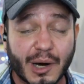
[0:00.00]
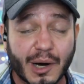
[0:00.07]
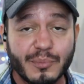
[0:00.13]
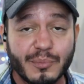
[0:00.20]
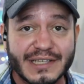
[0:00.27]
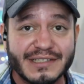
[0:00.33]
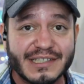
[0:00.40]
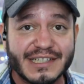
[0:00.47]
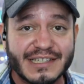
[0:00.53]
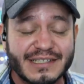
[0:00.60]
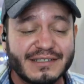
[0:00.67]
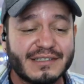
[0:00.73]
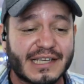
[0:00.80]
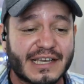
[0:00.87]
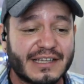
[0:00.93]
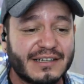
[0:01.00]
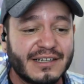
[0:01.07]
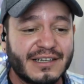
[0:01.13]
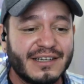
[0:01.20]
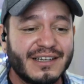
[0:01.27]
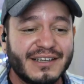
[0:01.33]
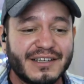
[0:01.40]
as it is, that,
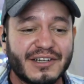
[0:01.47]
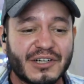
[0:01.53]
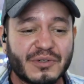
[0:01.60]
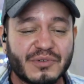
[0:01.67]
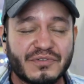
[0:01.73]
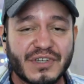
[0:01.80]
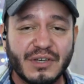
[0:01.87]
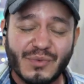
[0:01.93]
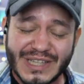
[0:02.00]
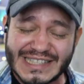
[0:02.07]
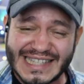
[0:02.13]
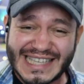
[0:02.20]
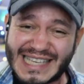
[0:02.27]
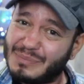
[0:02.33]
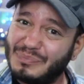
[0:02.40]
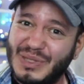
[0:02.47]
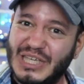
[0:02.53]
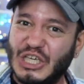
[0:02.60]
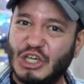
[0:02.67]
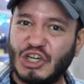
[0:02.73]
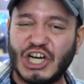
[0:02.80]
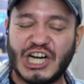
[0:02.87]
you know, you've got, what's a
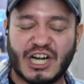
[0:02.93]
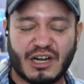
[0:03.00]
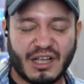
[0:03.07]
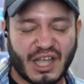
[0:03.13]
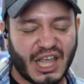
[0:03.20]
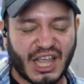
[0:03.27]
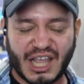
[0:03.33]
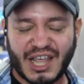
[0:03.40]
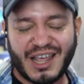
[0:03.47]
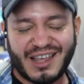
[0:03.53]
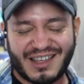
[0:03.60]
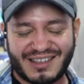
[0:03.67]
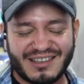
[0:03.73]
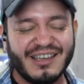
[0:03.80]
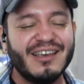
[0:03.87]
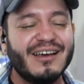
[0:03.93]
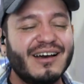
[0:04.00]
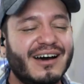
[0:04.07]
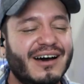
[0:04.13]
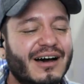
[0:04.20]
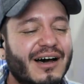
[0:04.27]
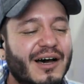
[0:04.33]
computer? Ah,
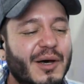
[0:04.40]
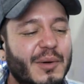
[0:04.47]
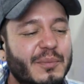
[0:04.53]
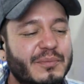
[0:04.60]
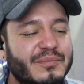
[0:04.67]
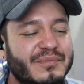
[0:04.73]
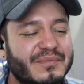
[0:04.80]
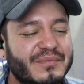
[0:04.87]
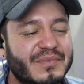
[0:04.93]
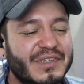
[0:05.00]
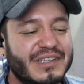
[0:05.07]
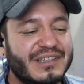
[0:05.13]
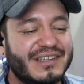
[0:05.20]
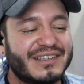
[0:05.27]
um, it,